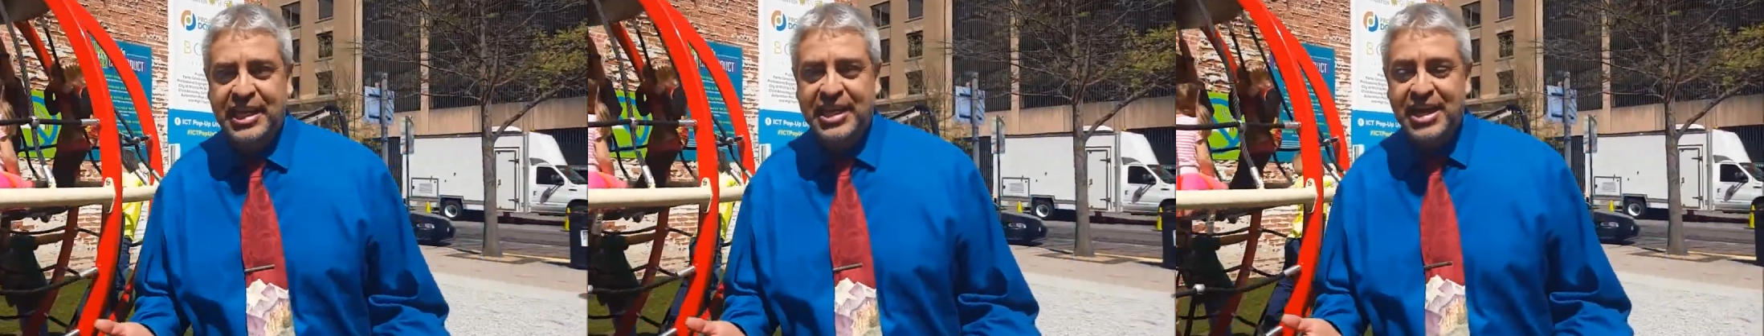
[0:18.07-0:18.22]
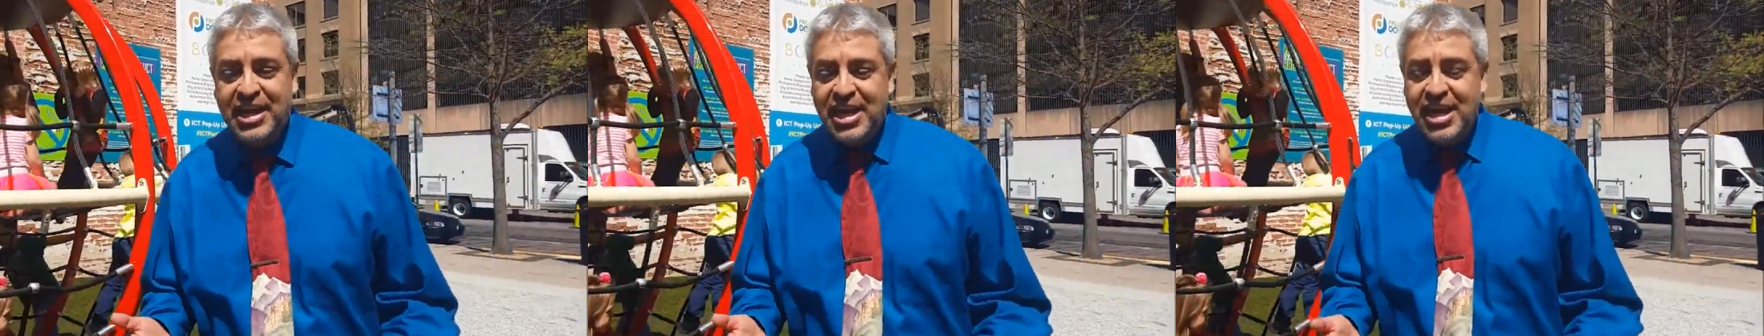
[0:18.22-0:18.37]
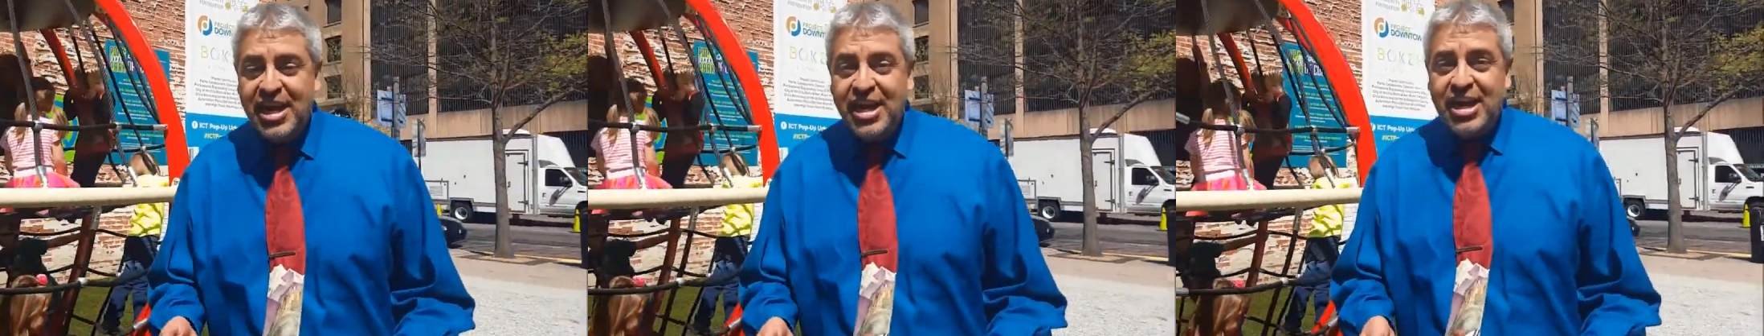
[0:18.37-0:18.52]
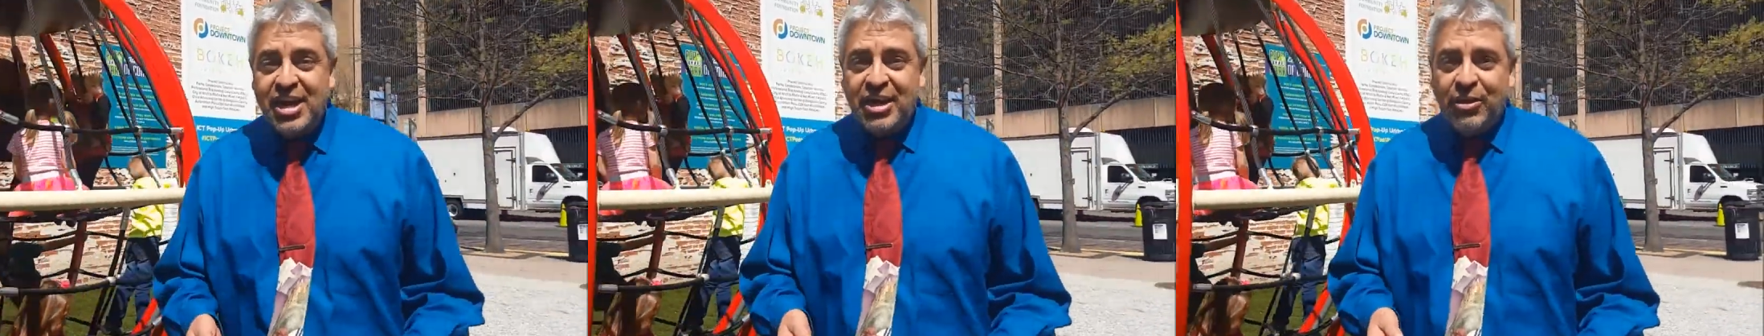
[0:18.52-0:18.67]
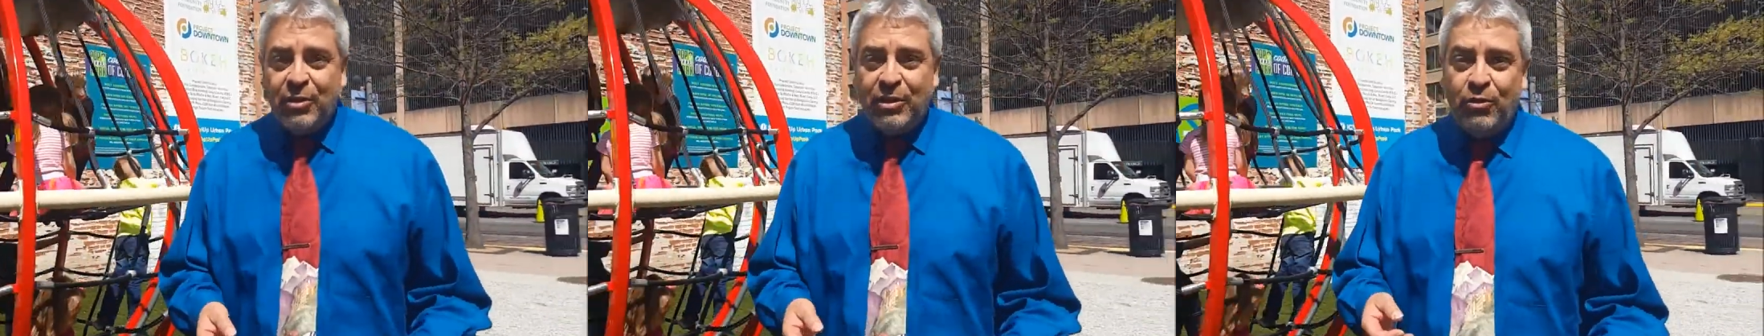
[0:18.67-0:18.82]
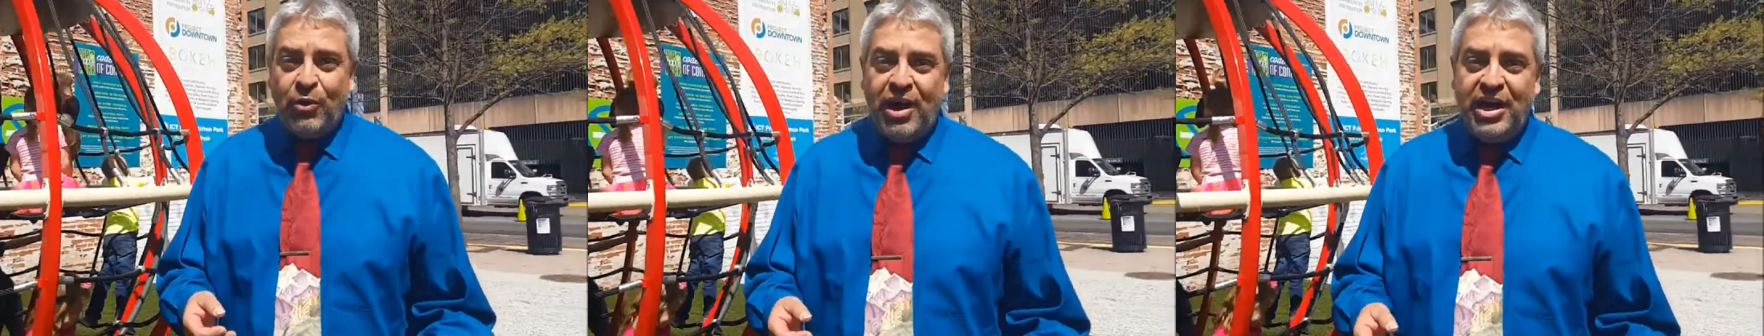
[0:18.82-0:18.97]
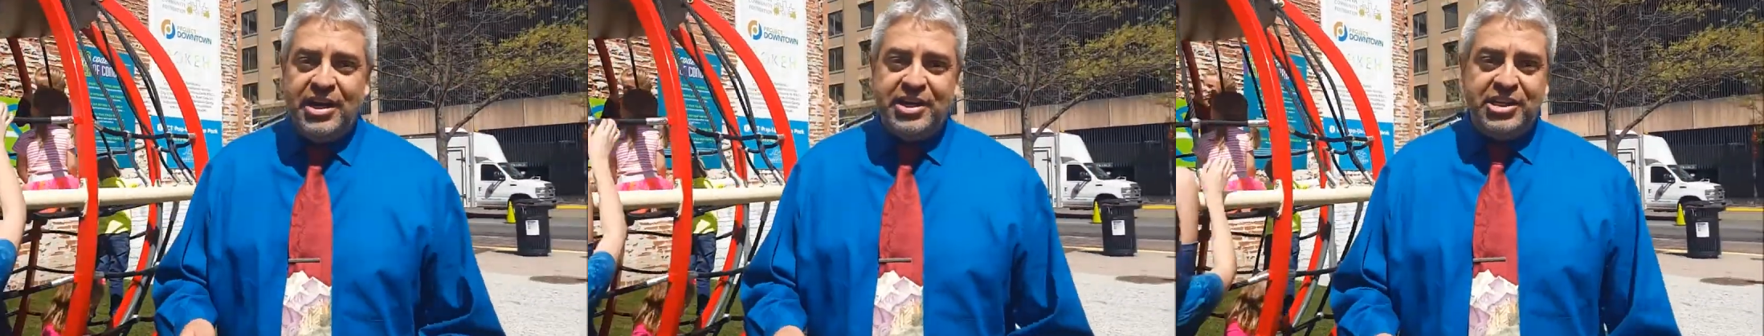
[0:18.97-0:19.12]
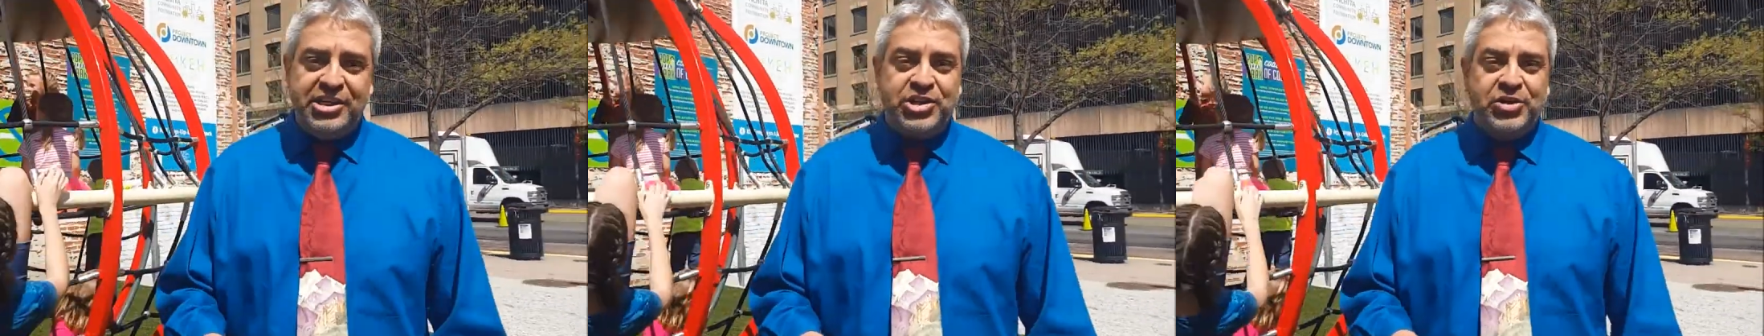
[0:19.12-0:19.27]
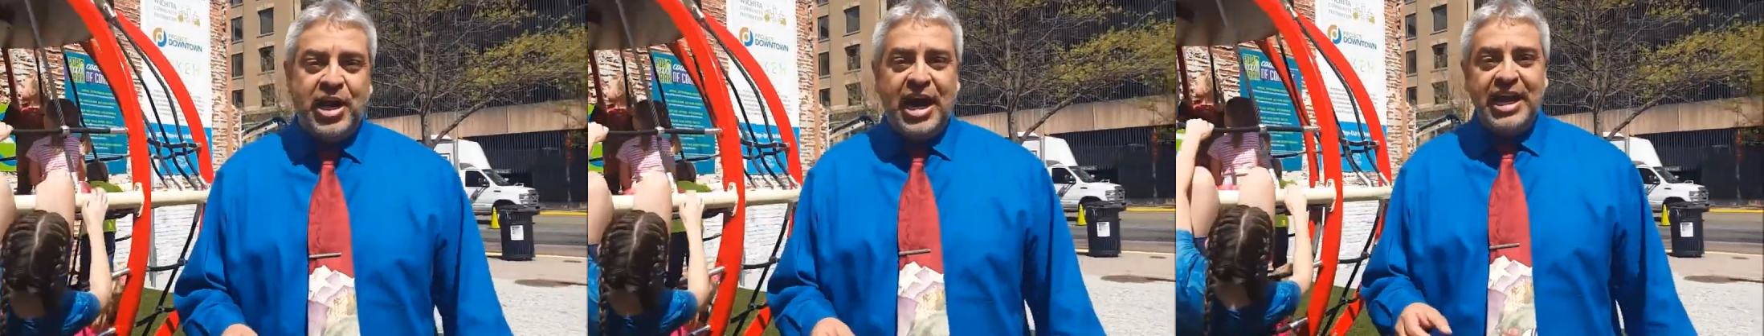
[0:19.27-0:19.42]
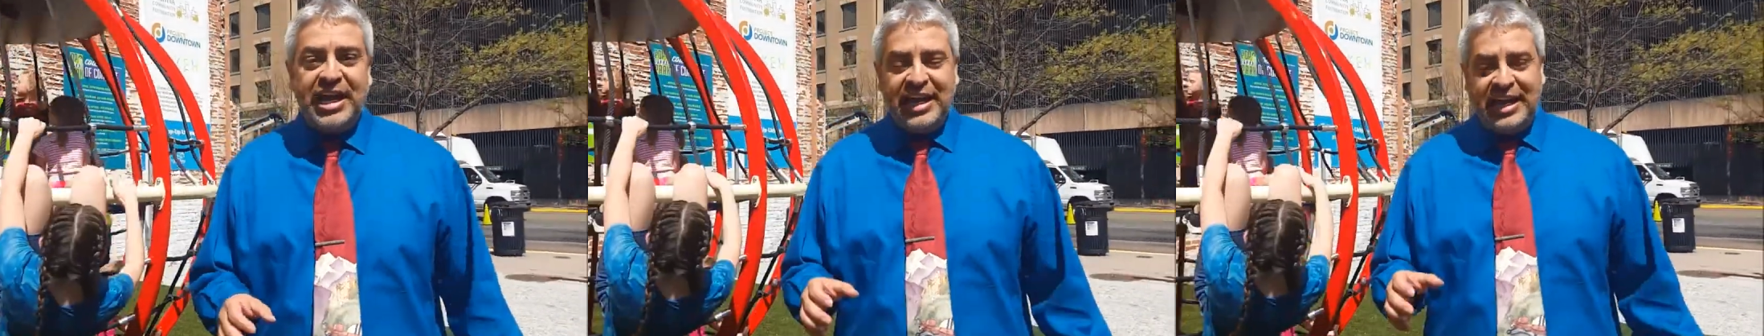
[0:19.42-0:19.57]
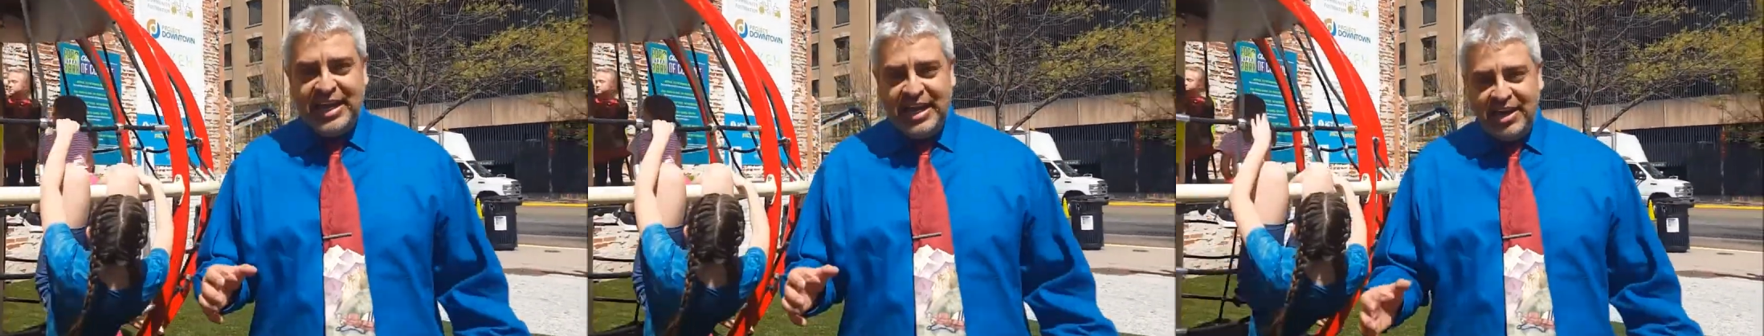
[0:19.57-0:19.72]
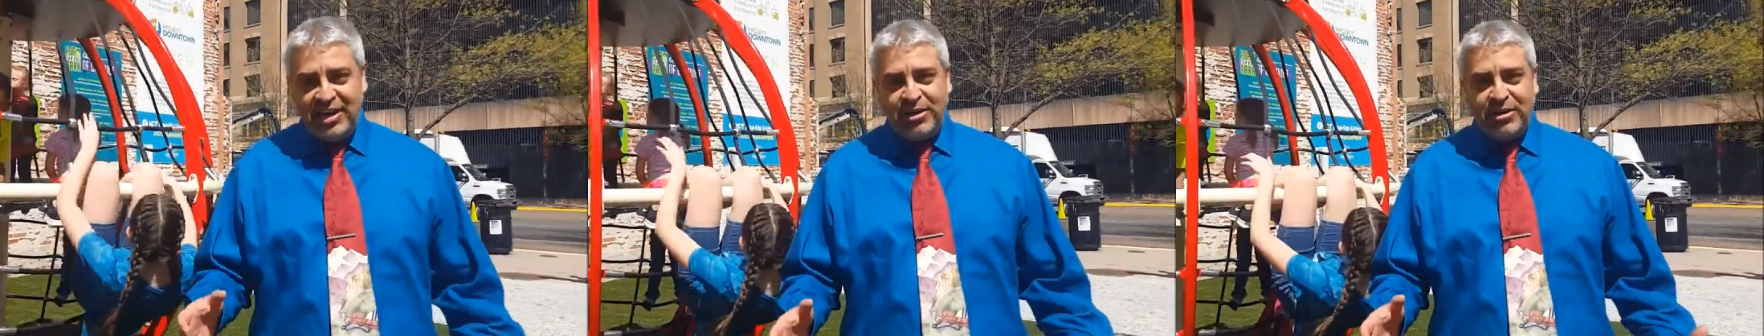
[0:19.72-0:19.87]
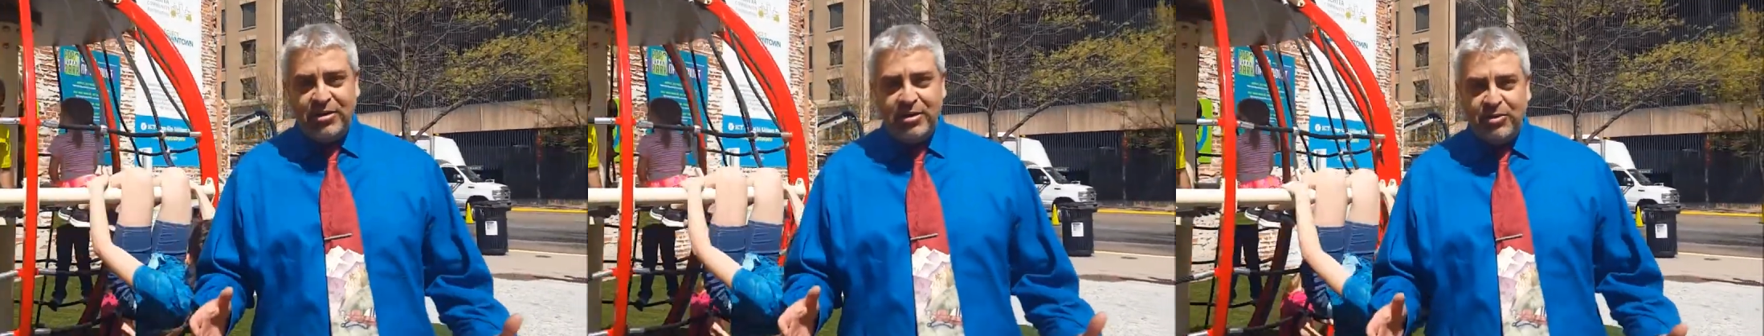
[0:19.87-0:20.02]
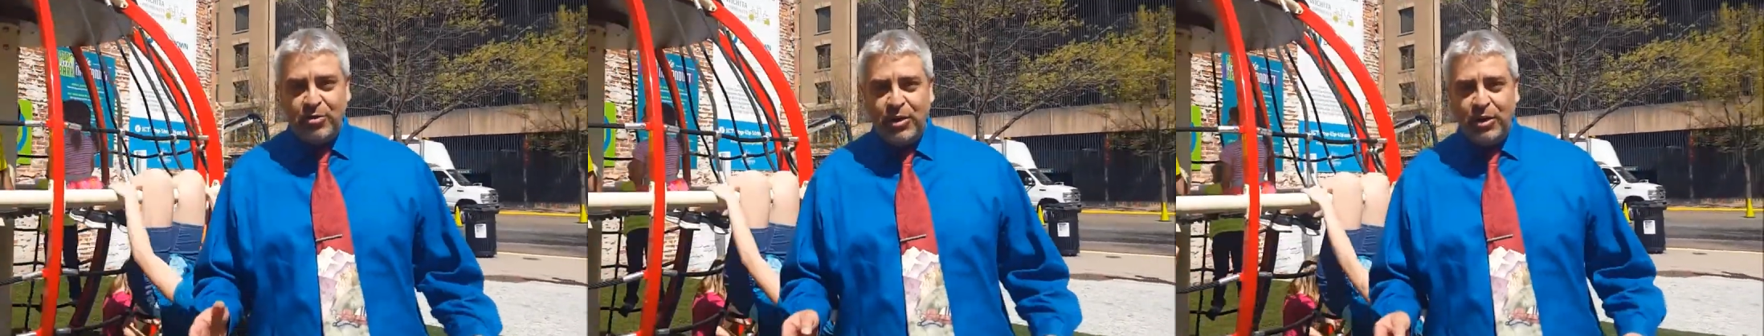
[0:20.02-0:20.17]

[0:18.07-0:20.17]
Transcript: We wanted to try it here,